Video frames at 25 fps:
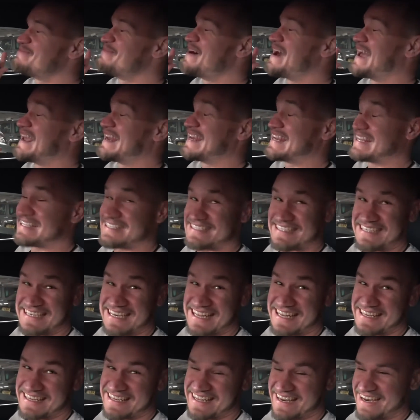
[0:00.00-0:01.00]
made it to
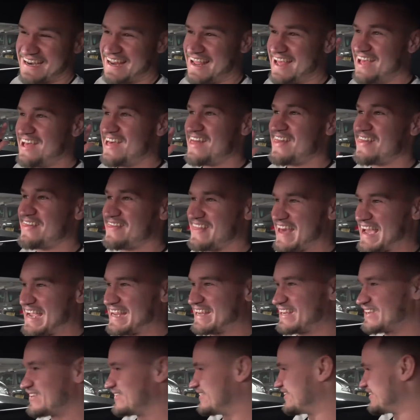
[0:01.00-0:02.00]
London.
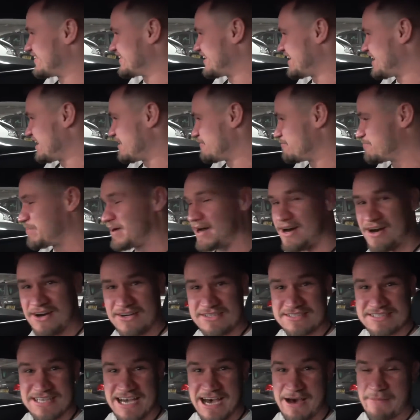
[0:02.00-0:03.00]
Thank God. I have
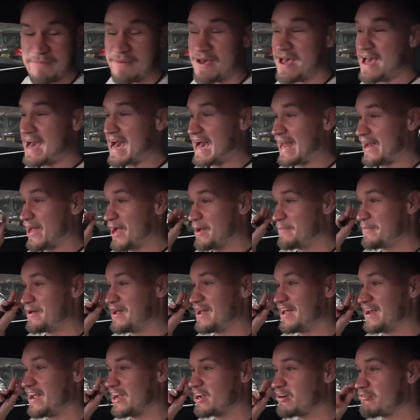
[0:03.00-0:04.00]
parked up and I'm
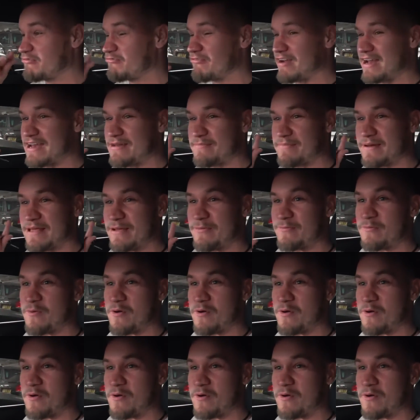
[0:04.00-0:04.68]
an incredibly